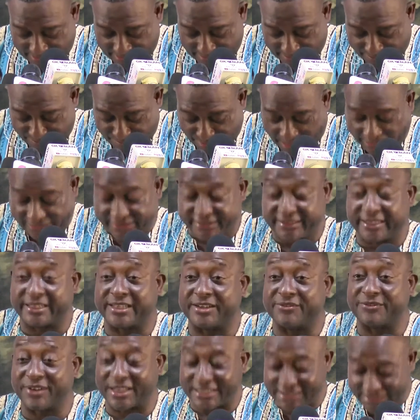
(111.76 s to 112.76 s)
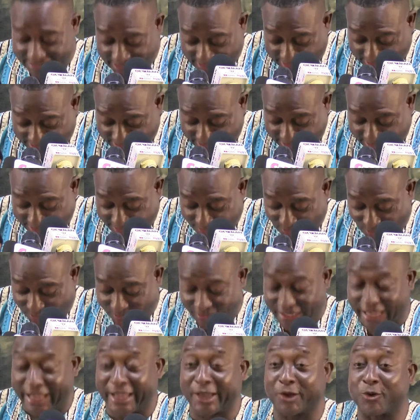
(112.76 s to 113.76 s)
But the devastation
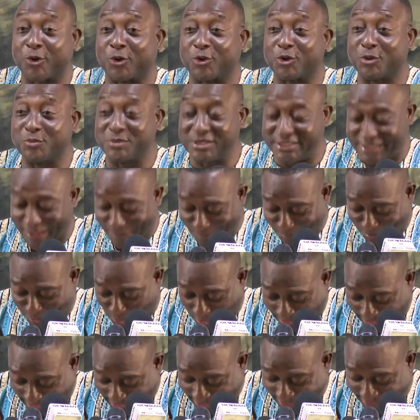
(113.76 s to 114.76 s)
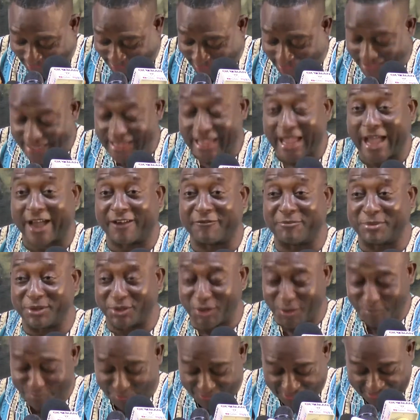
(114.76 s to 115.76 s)
on our economies and pockets have been
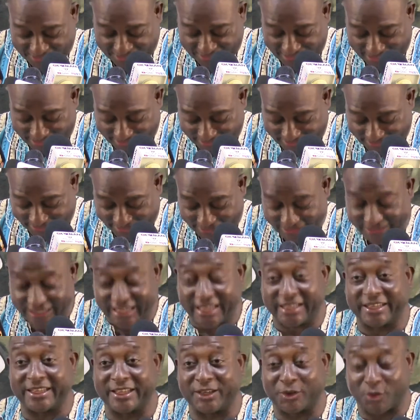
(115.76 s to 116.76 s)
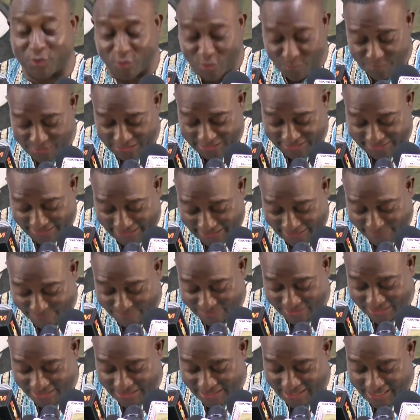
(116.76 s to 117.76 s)
unprecedented, and in economic
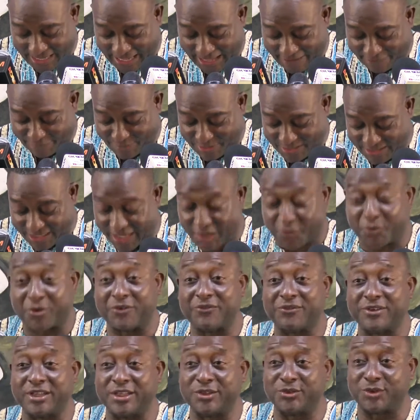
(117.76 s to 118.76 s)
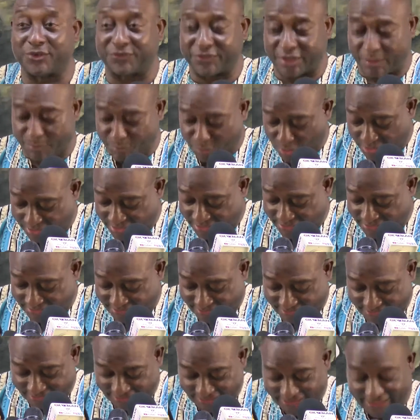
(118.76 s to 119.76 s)
terms have been the equivalent of the
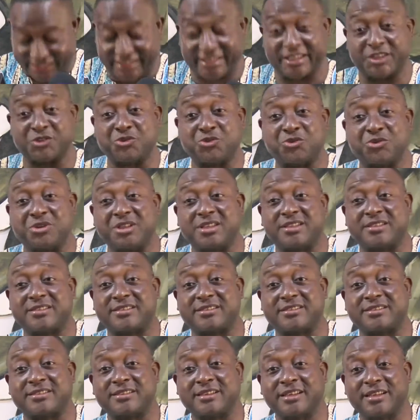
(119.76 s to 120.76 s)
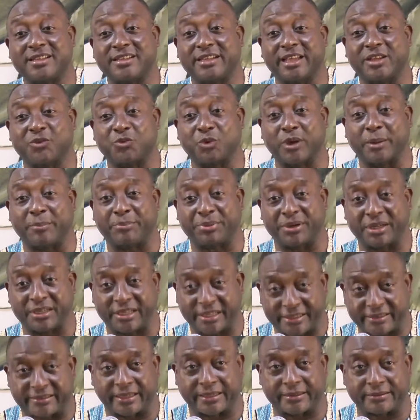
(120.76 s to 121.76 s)
bodies in the streets that were
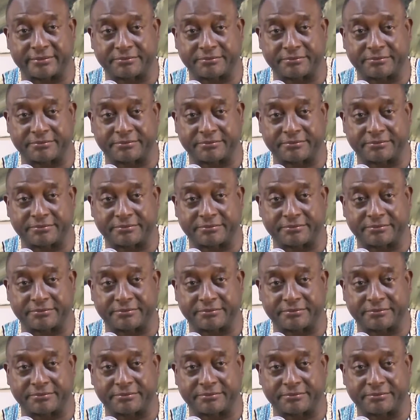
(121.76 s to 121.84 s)
predicted.